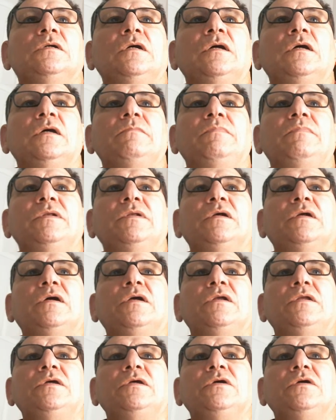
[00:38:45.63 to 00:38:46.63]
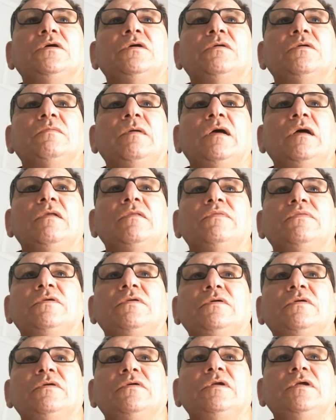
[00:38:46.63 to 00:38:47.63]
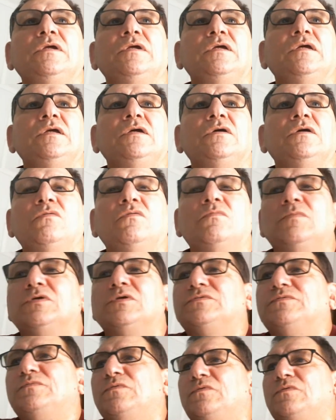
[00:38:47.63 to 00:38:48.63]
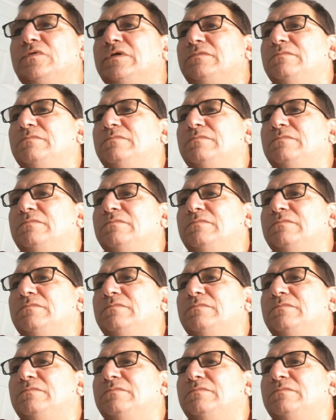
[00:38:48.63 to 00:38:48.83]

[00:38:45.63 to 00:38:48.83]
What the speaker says: I've been on here about 30, almost 40